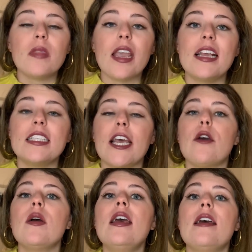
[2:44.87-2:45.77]
And so
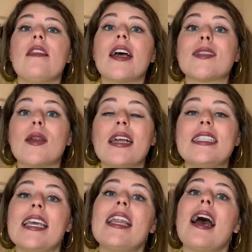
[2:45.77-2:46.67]
that's what I
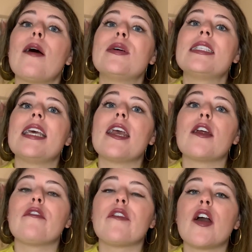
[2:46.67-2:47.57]
did. I was there
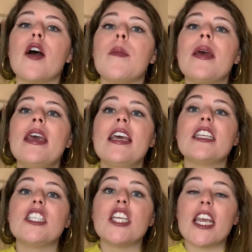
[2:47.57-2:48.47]
from
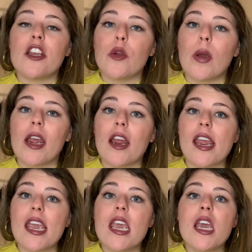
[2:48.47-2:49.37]

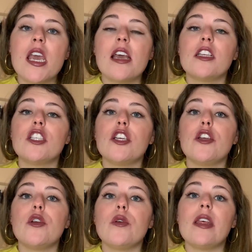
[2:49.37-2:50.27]
January
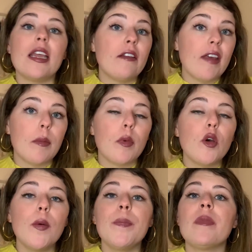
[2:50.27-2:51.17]
to the end of
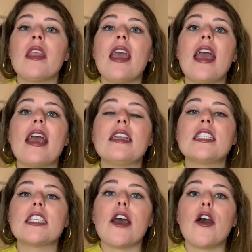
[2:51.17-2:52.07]
April. And
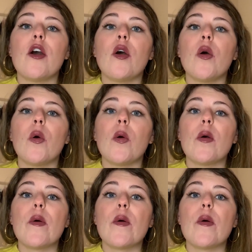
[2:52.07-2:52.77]
so